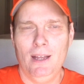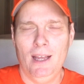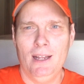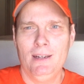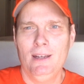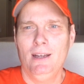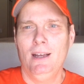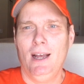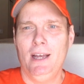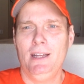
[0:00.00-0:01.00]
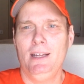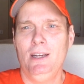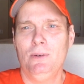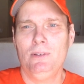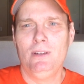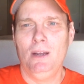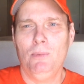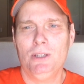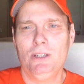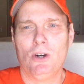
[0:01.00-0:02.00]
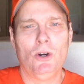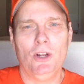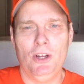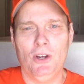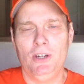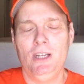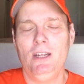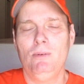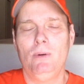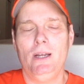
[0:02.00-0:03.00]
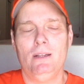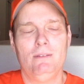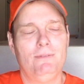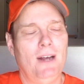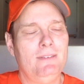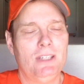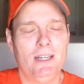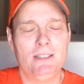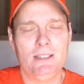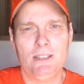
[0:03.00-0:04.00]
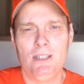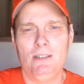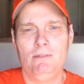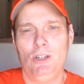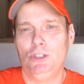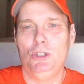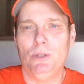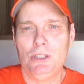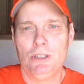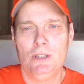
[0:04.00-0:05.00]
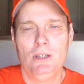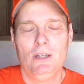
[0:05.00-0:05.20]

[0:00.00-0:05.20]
And it wasn't early on. He didn't wait 5 seconds in and said, "You're Jewish."